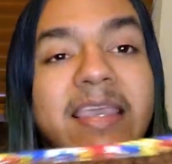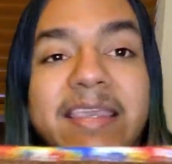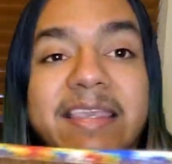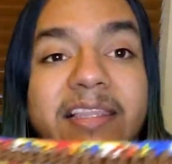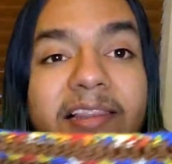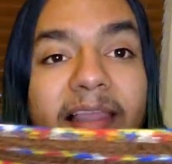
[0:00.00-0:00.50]

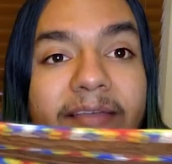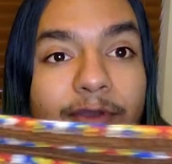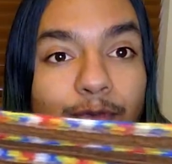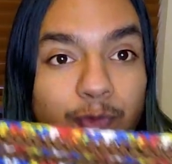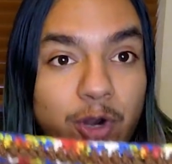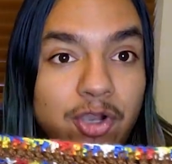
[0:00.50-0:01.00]

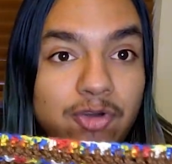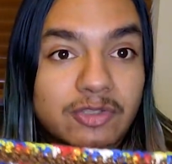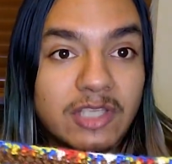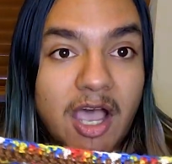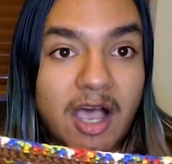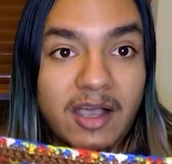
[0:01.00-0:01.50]
11
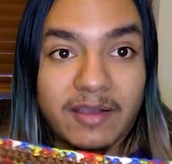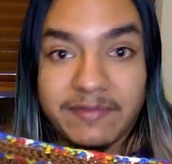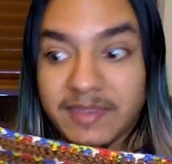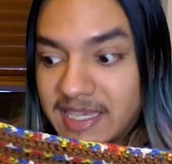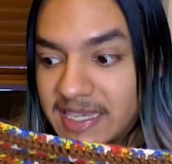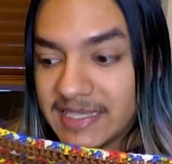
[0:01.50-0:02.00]
rows
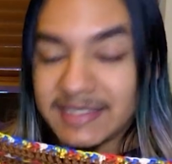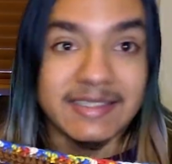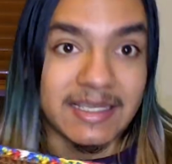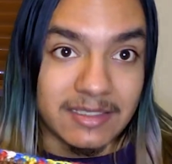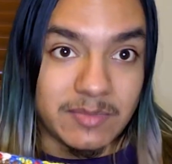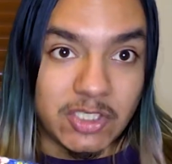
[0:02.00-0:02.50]
of the
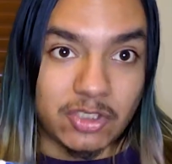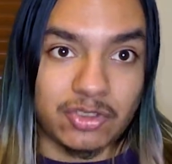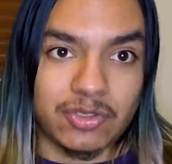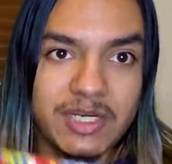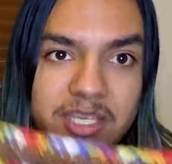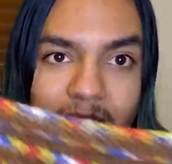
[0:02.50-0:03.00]
Sesame
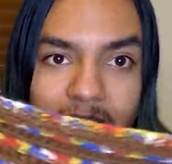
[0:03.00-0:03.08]
Street